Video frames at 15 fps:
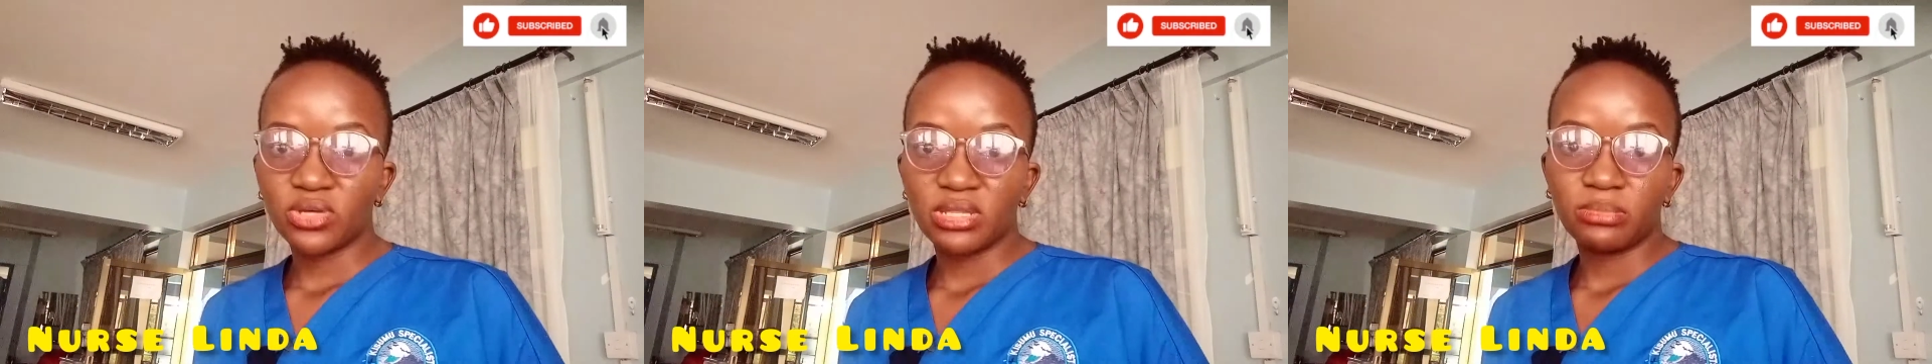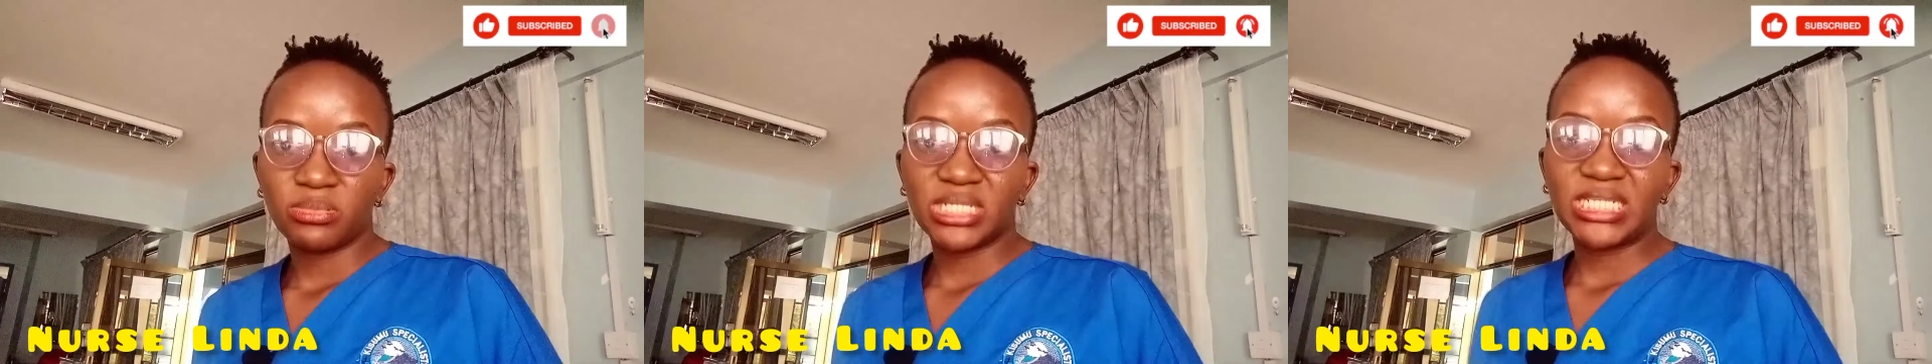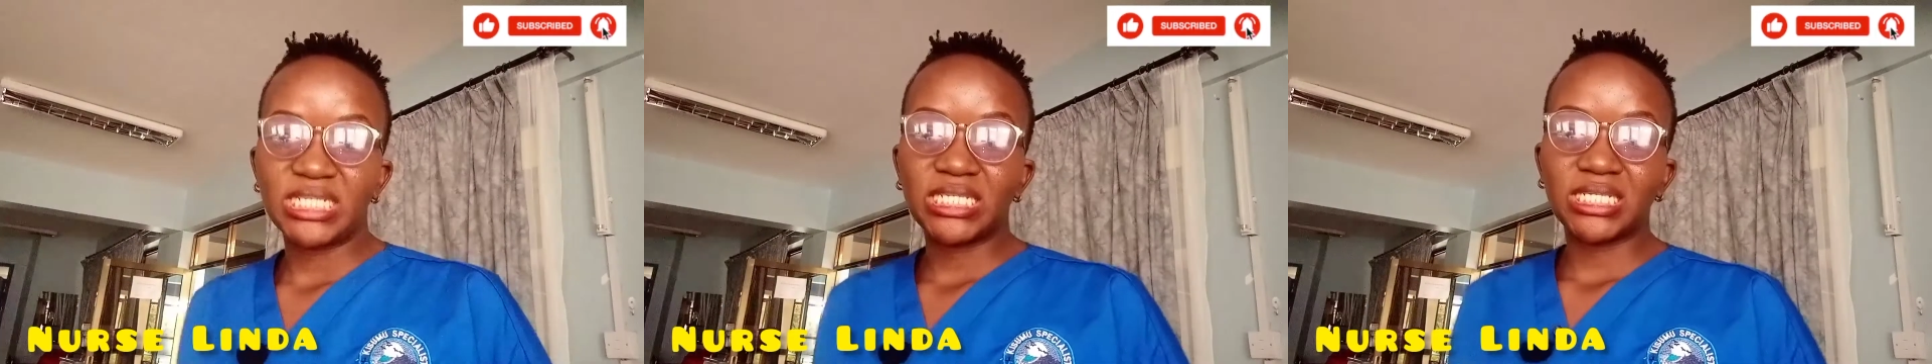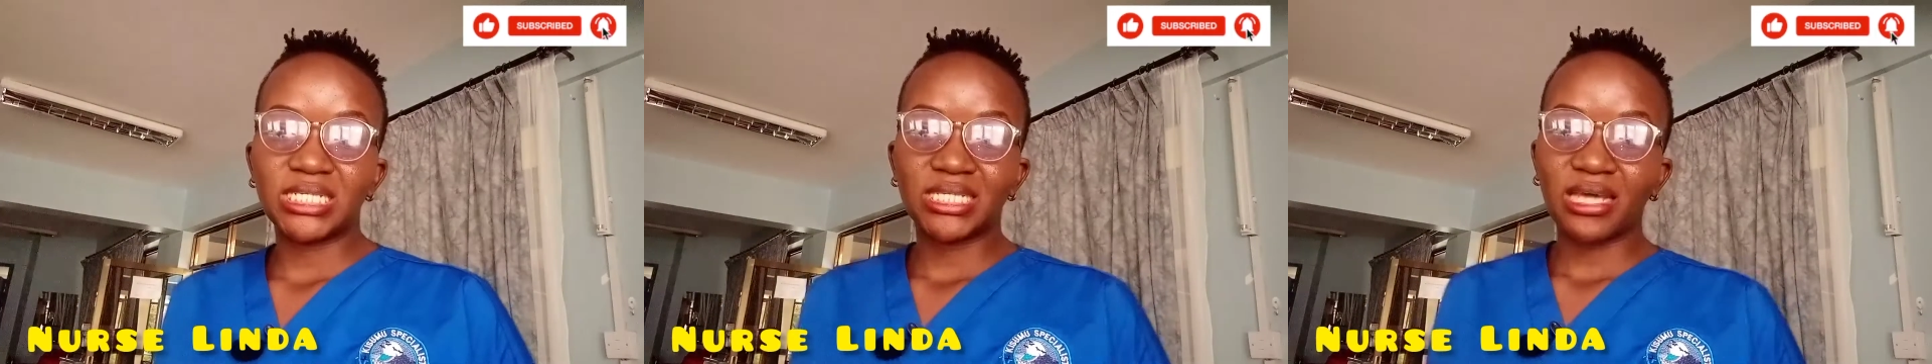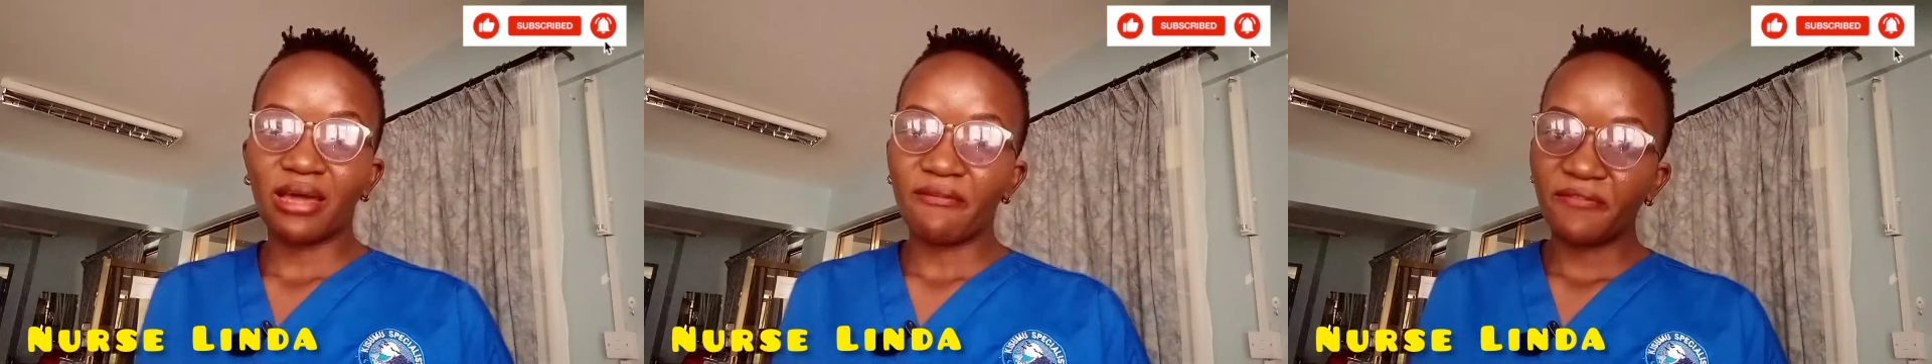the patient
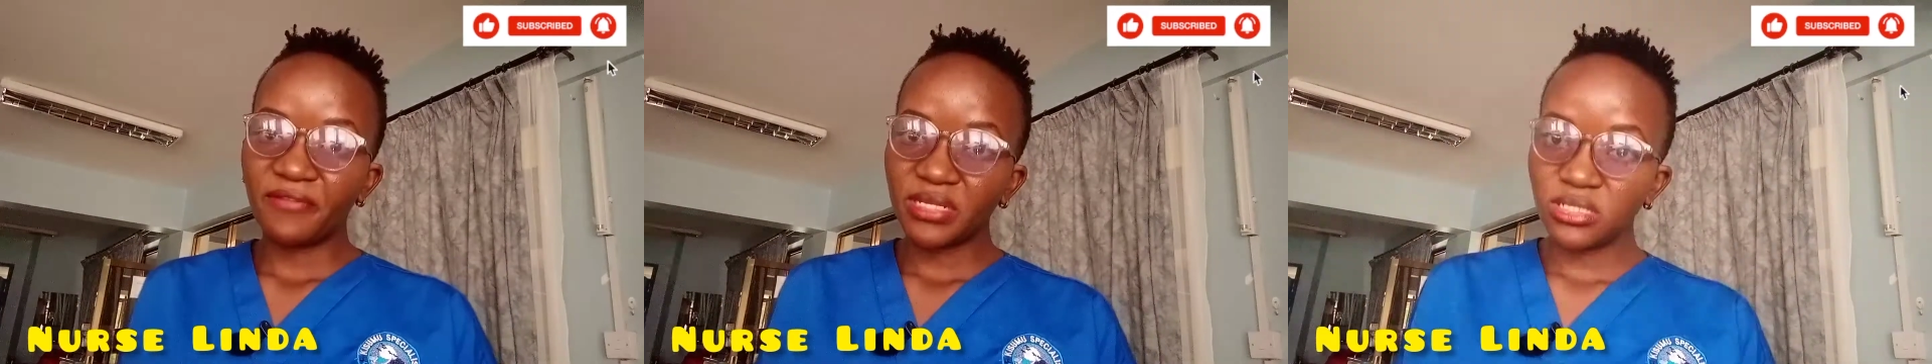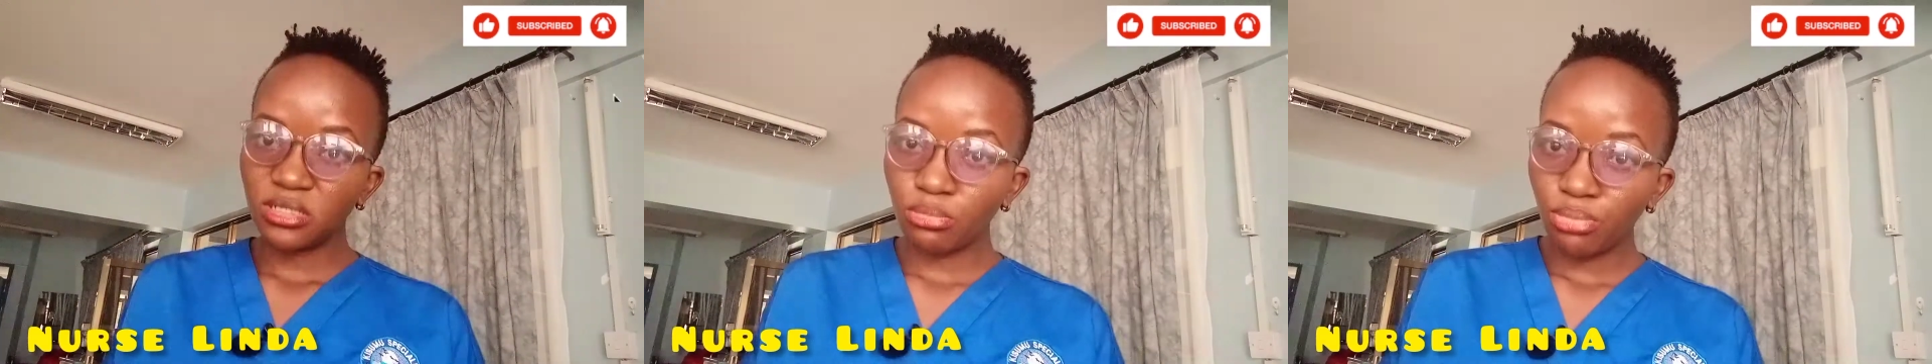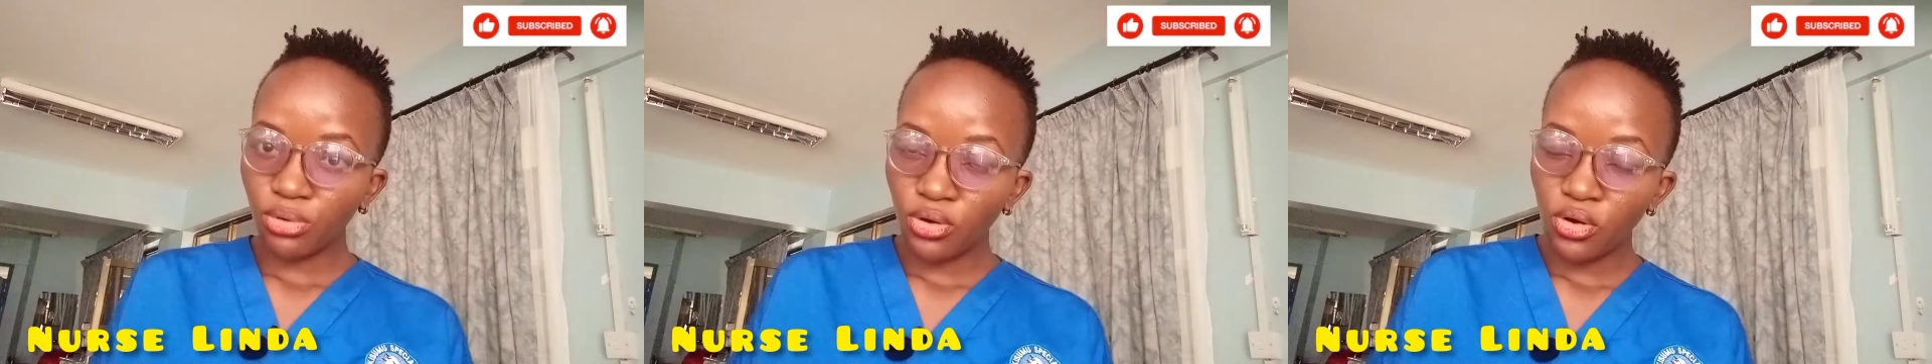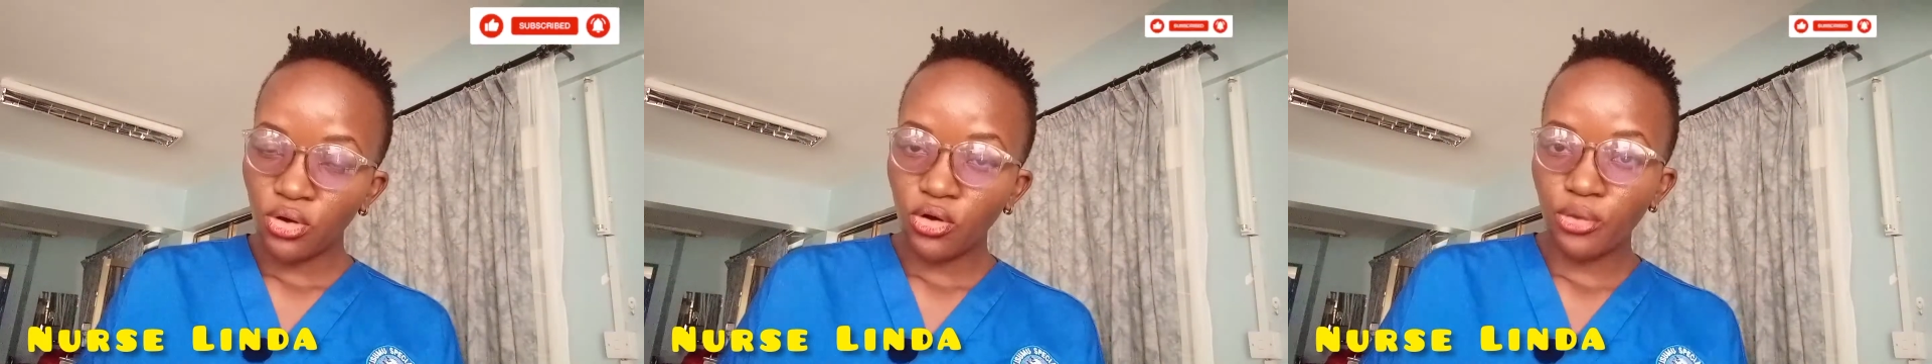is comfortable,